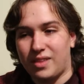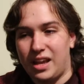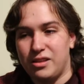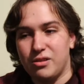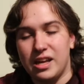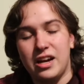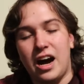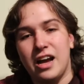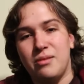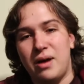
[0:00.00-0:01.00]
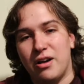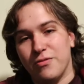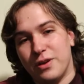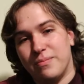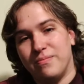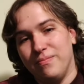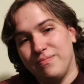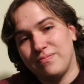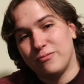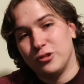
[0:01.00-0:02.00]
and you get an item out of it,
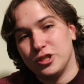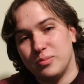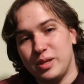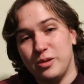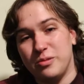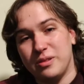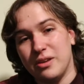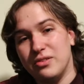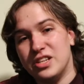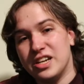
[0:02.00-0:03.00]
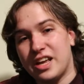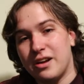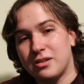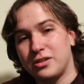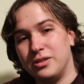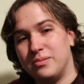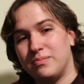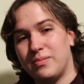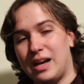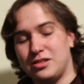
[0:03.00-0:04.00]
which can be given to a character
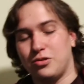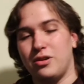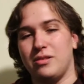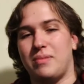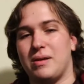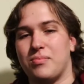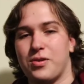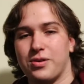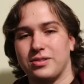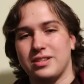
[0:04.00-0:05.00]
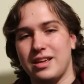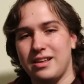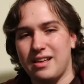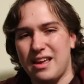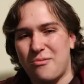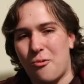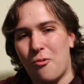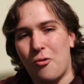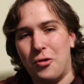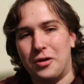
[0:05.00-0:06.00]
as toilet paper to get a
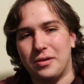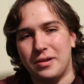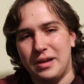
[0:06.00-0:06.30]
reward.